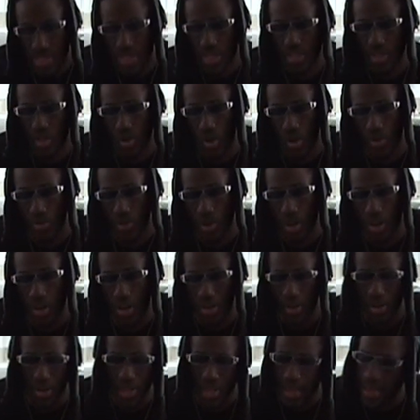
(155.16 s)
says at Comic
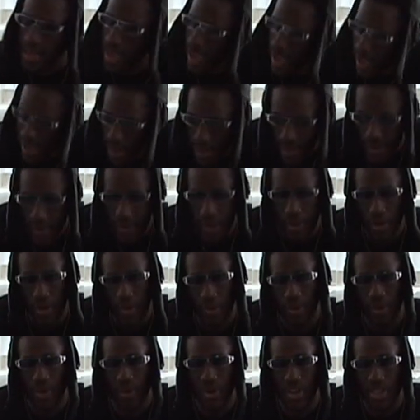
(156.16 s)
Con. I don't care
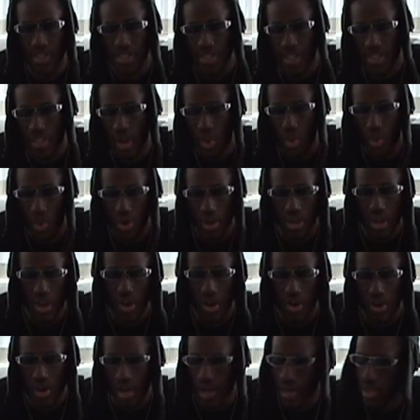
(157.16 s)
what he says at
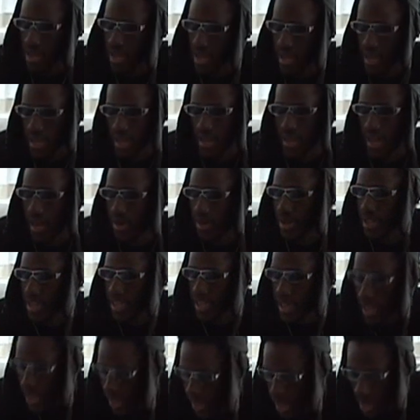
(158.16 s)
WonderCon. And I
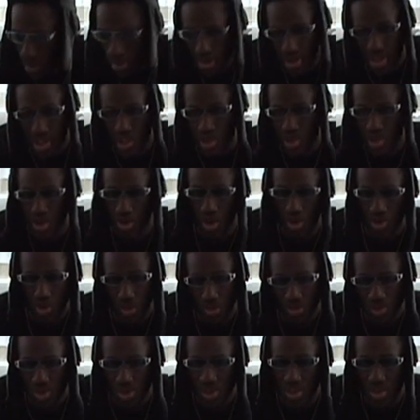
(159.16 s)
don't care how much he
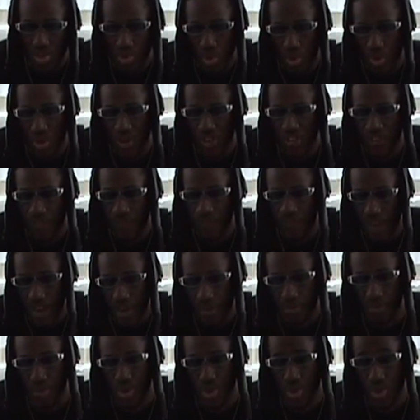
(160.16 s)
sucks up to the so-called
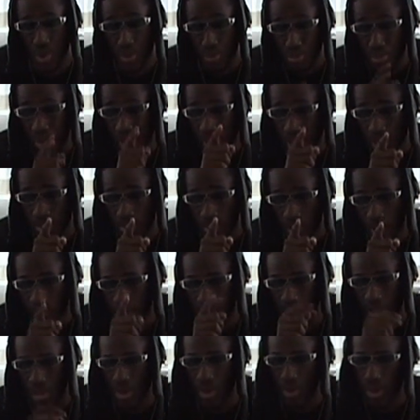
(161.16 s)
fanboys who piss me
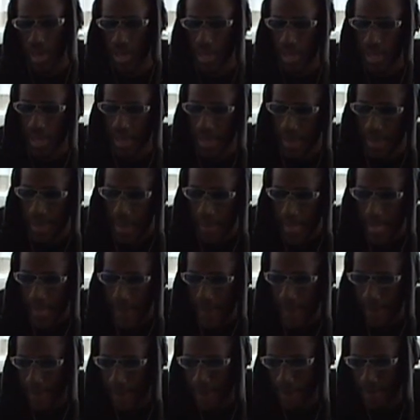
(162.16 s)
off, by the
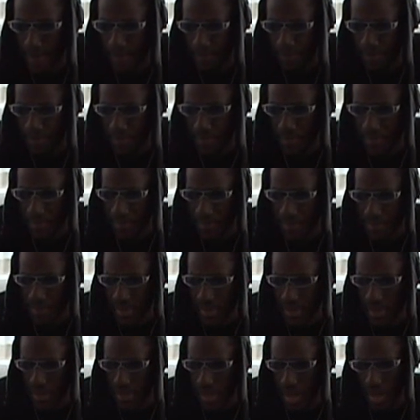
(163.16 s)
way. Um,
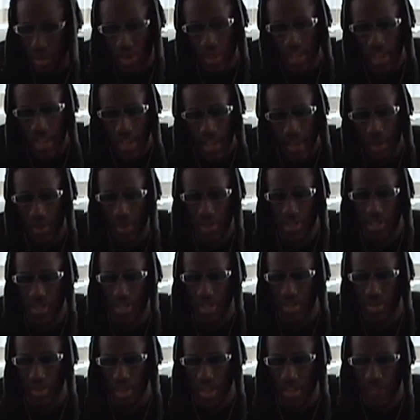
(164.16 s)
I don't care what he
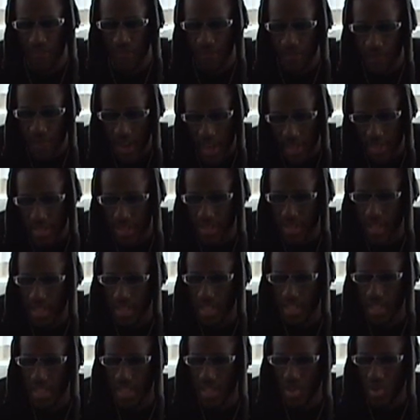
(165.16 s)
says. Okay, the fact is
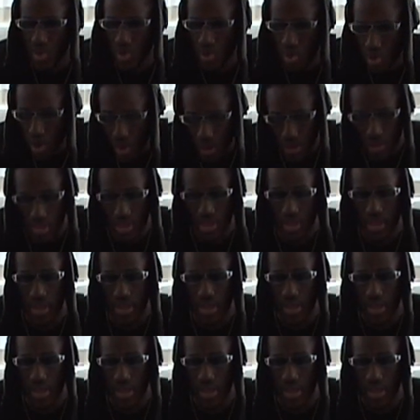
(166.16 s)
that he is not